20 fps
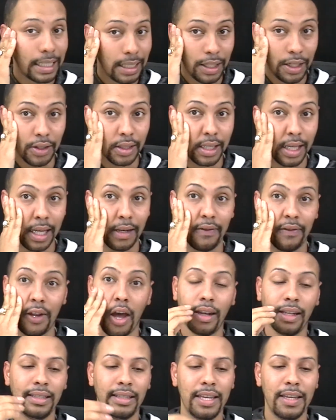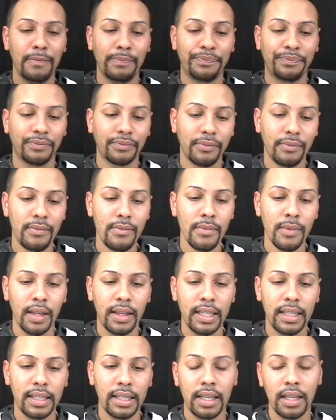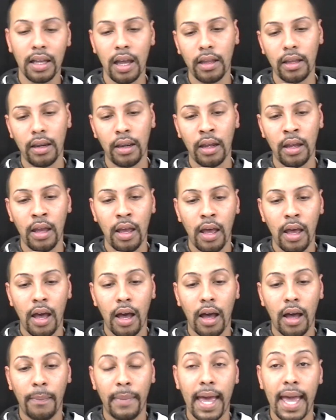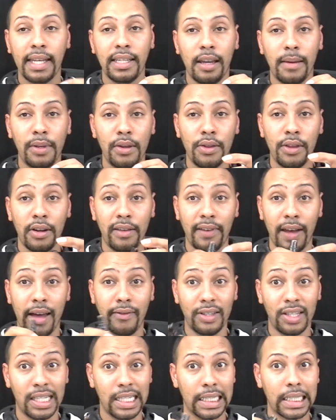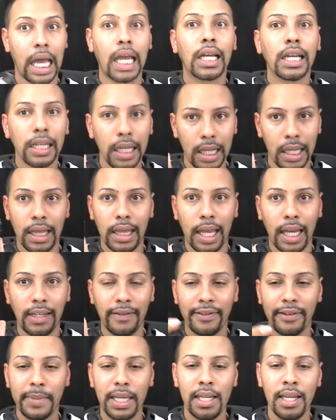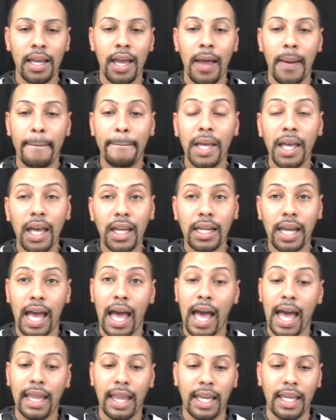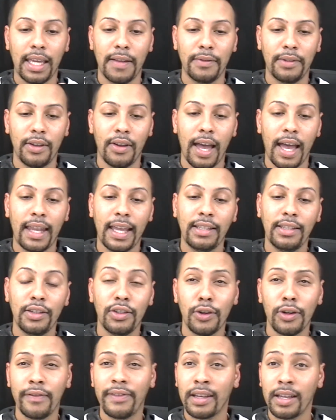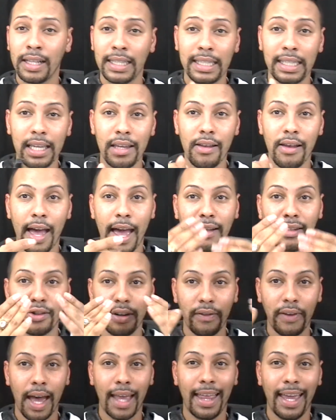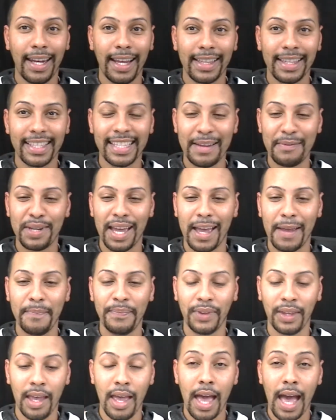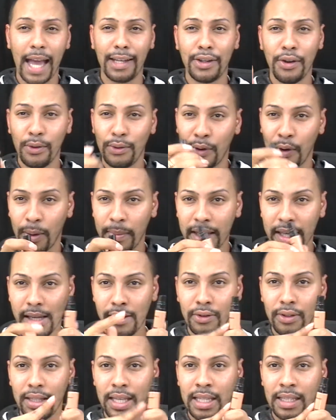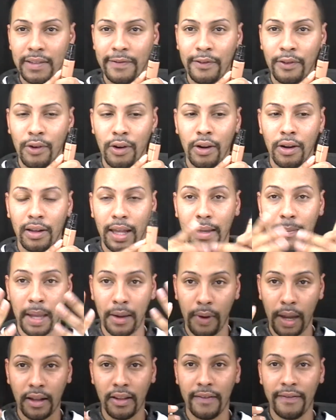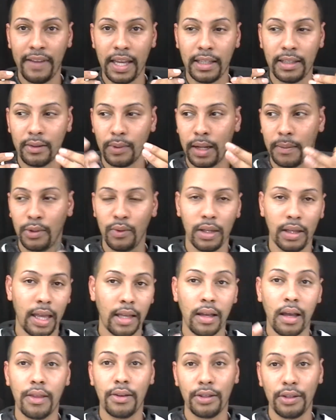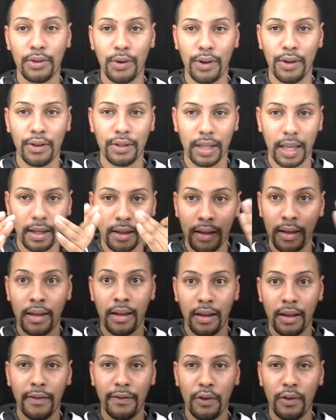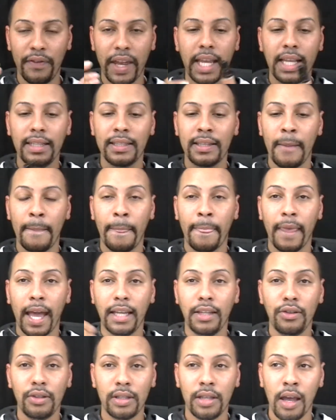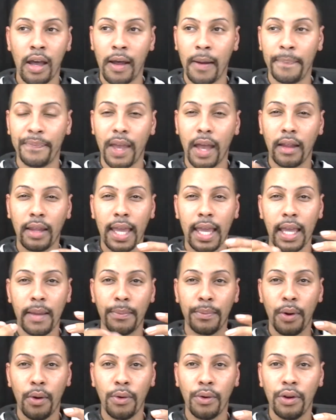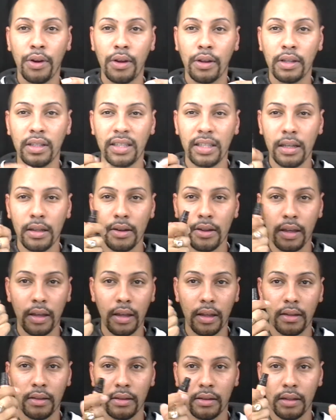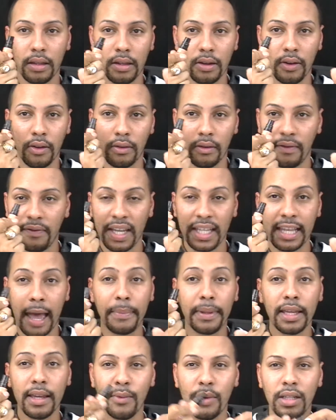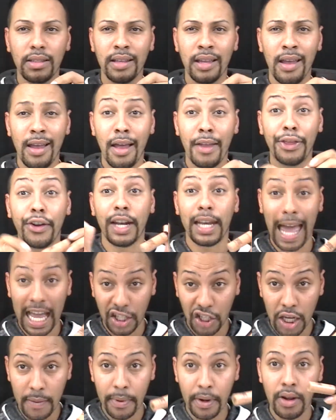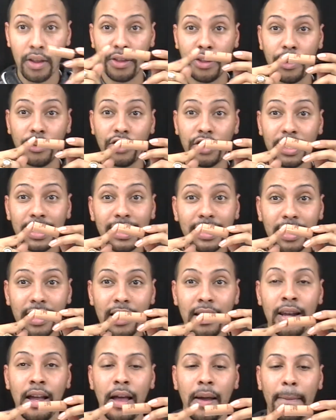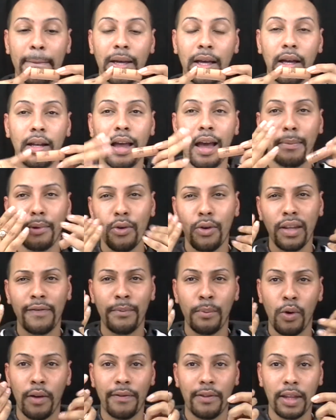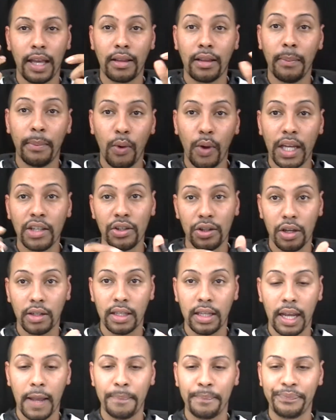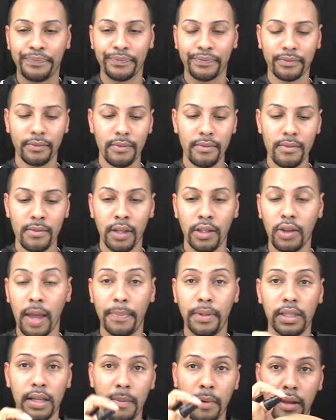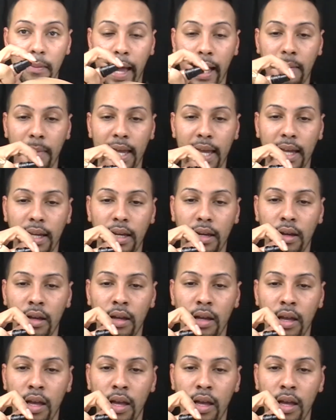into your skin flawlessly. This is in the color NW35, which is like light for me, but I like it. So I like to sort of conceal and sort of highlight at the same time. I don't normally use this for like my regular face when I'm doing like other tutorials like full face. I use the LA Pro Girl concealer, the little face applicant ones. They're a lot cheaper. They're just as good, but I'm going more for like the boyish look today. So I put some on the back of my hand here,